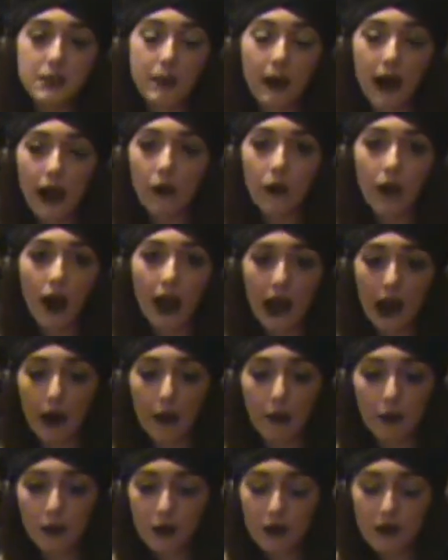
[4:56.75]
about
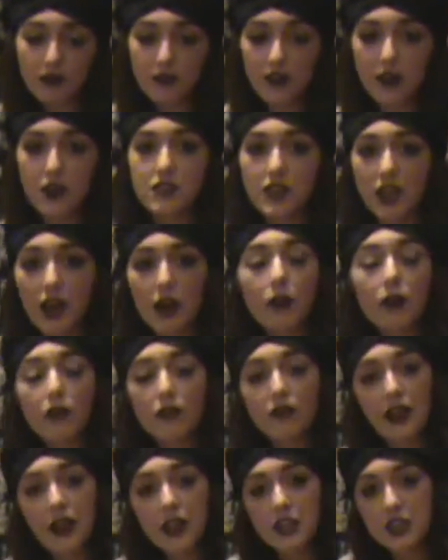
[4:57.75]
how your views are on
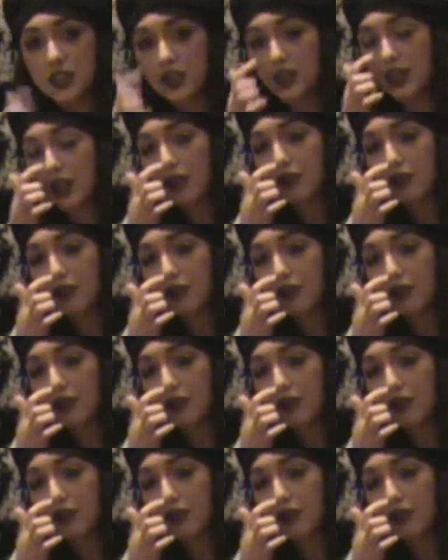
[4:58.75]
fashion.